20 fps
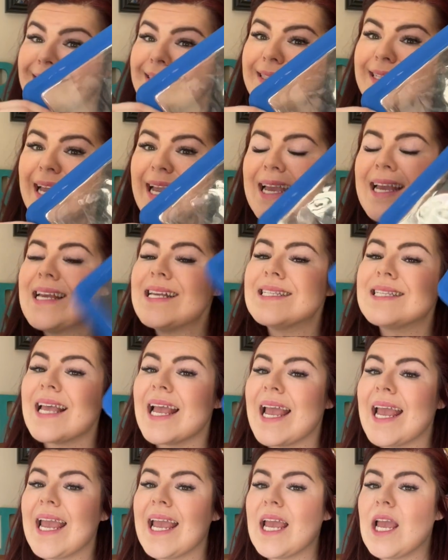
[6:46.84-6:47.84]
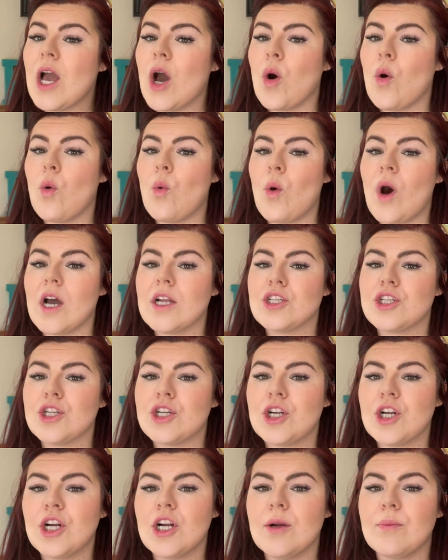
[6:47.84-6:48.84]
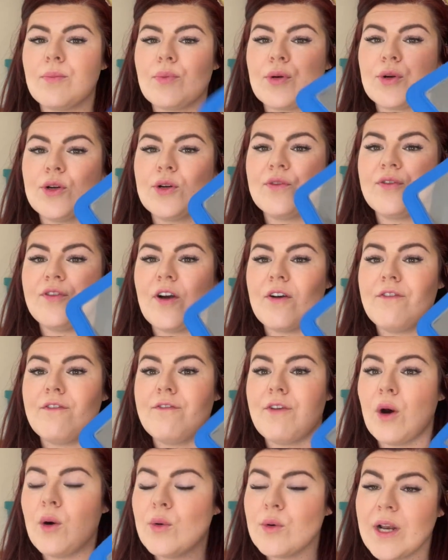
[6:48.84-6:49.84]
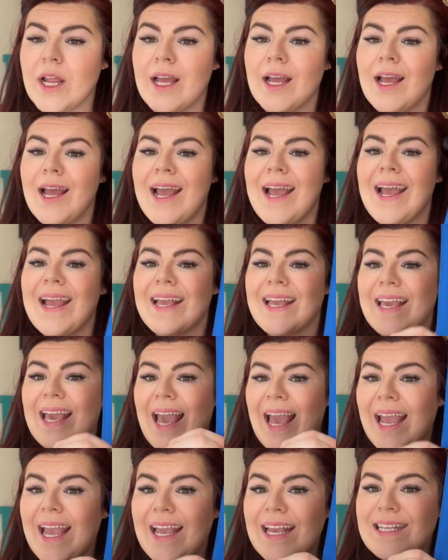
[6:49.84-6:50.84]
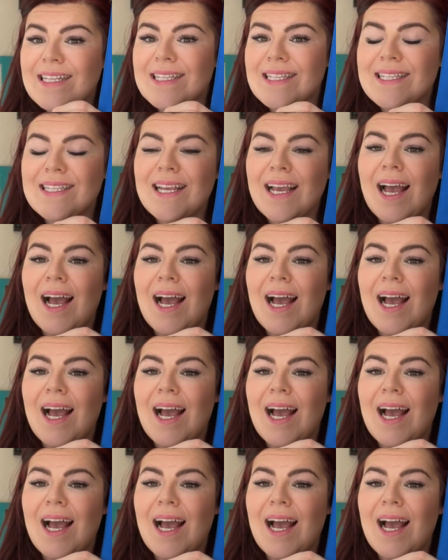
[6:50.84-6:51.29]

It is a waterproof phone case.